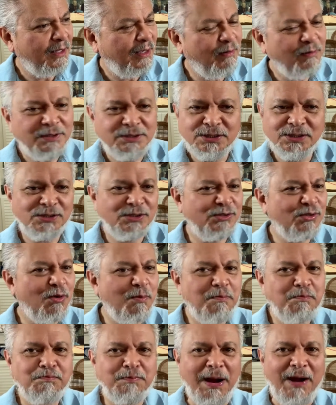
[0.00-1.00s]
They were just
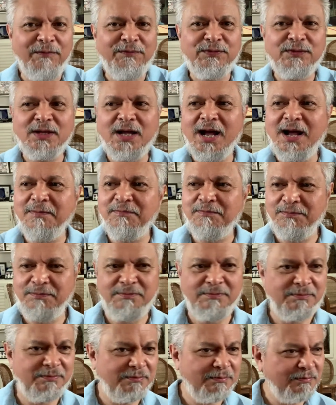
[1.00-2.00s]
so puffed up
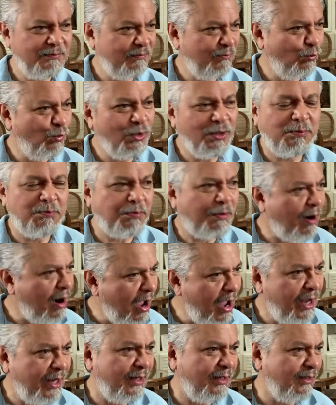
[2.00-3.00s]
with
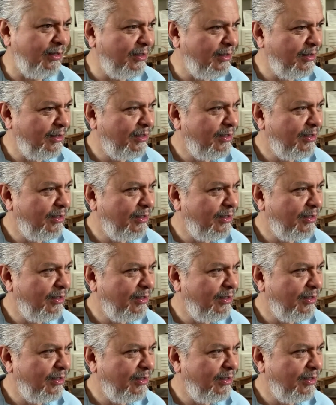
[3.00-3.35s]
pride.